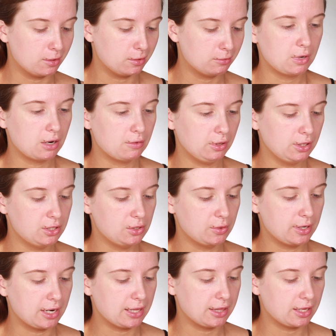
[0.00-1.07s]
I'm not really
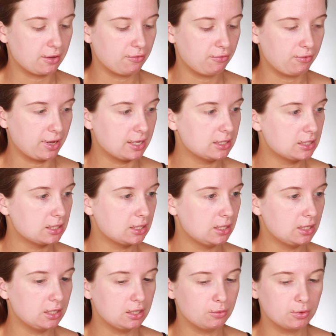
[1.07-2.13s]
doing anything
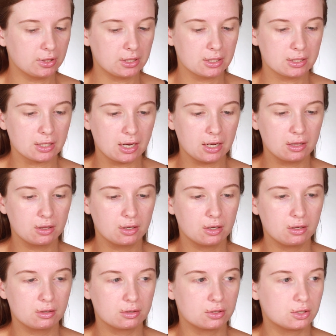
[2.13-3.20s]
fancy with this eye
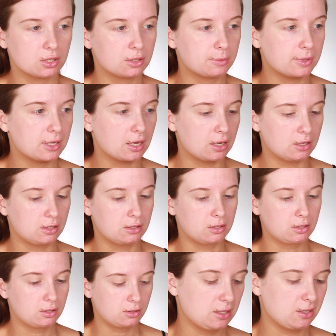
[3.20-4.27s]
look just
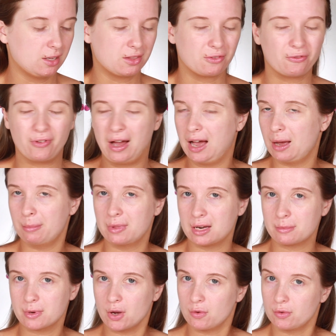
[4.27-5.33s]
because it's not the vibe that
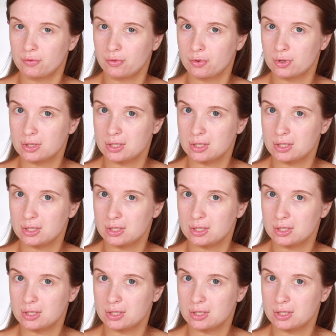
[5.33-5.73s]
I'm going for